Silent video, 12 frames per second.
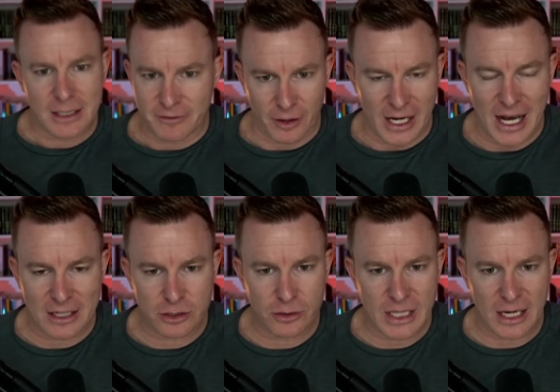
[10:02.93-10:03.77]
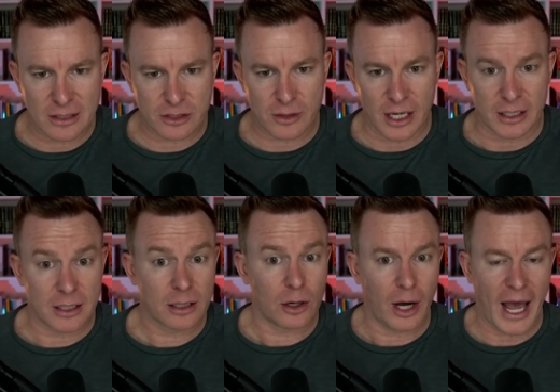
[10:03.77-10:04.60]
very hard to do that in Australia.
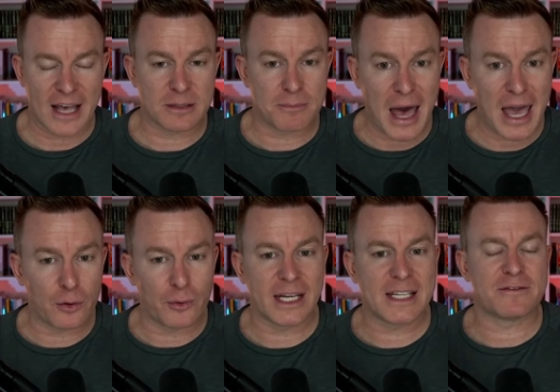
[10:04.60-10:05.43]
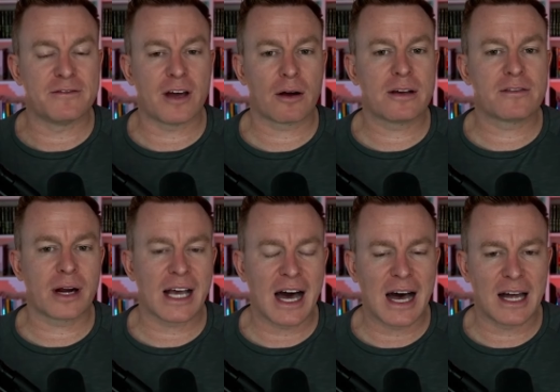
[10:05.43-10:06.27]
As a male, it is very, very
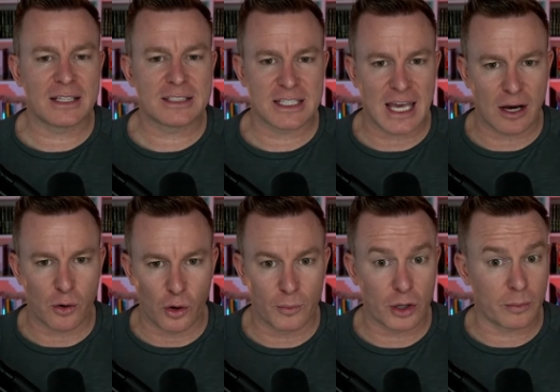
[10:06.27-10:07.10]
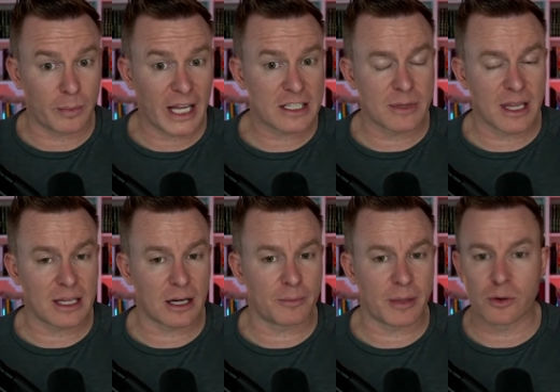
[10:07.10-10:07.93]
hard to get hormone replacement
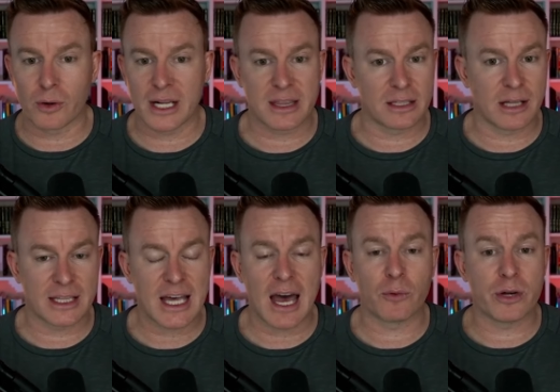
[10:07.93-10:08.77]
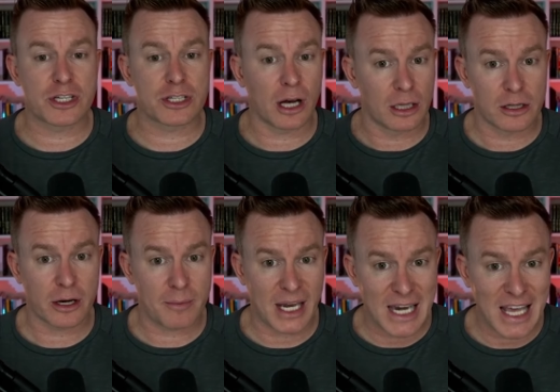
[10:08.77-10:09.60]
therapy or anything like that, which a lot of
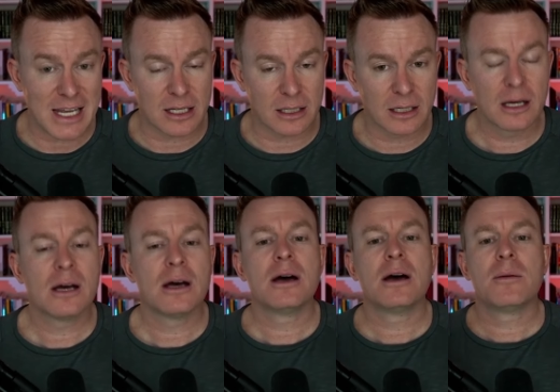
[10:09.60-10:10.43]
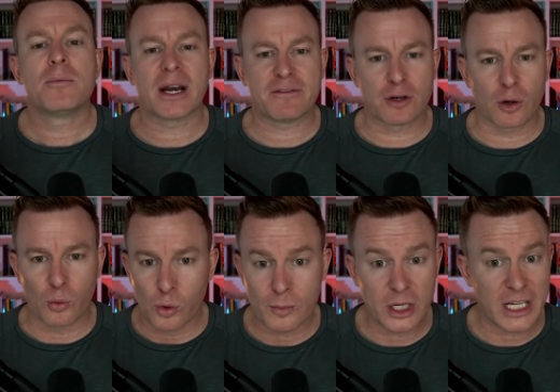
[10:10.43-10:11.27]
men need. But if you're a
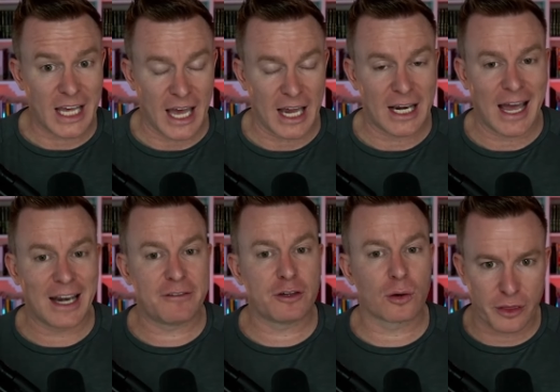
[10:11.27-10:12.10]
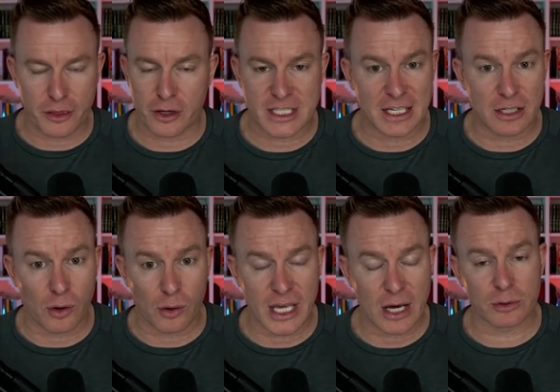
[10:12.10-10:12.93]
woman, you can. And if you're a
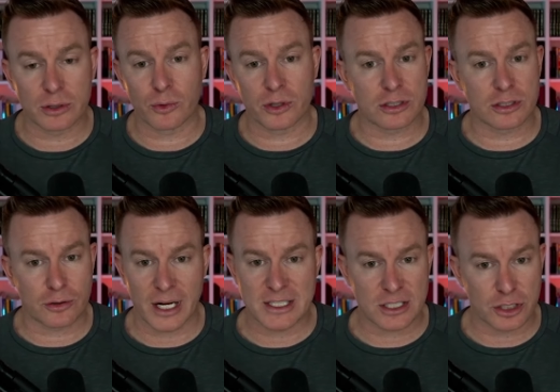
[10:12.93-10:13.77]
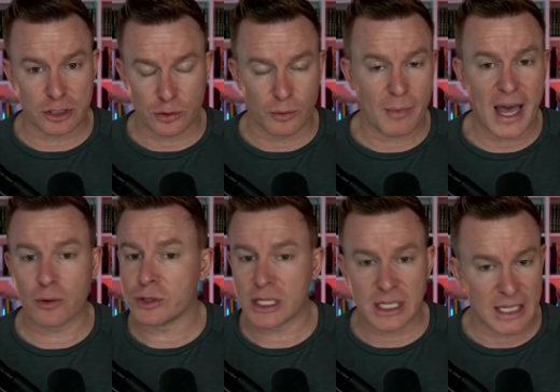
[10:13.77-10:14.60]
13-year-old girl that wants to transition to a male,
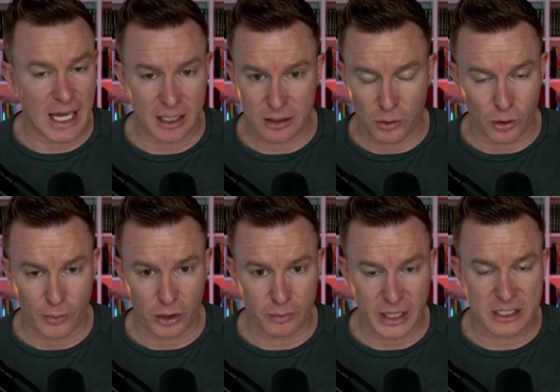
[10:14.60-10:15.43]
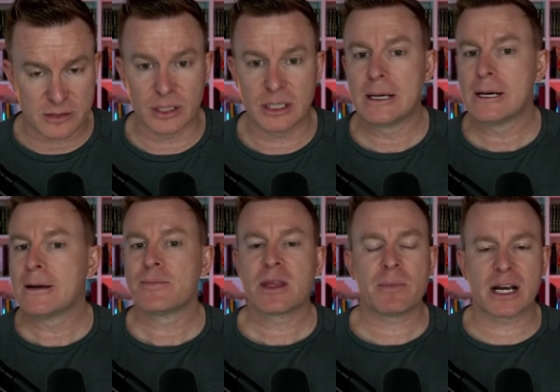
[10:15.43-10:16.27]
you can get hormone replacement.
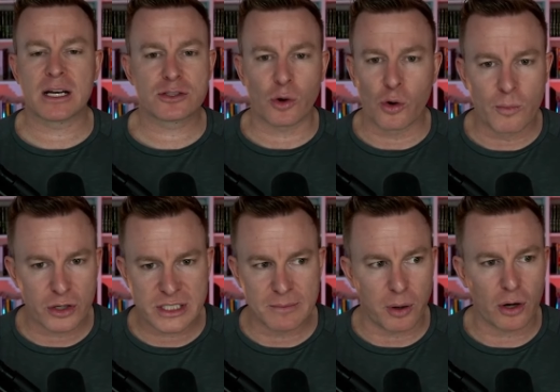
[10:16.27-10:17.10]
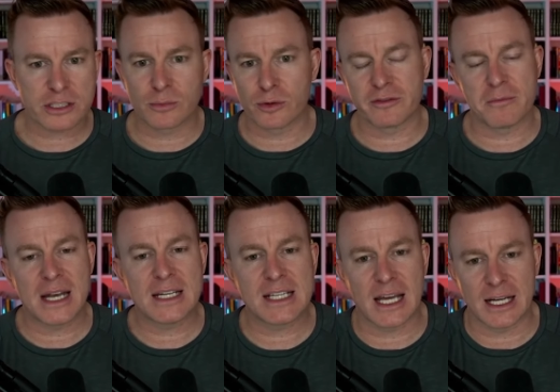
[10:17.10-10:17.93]
But it is almost impossible for men
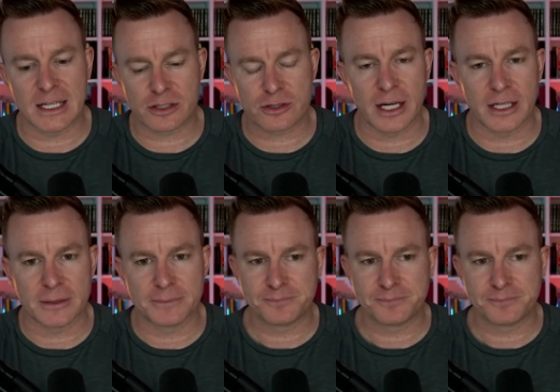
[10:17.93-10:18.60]
to get it in Australia,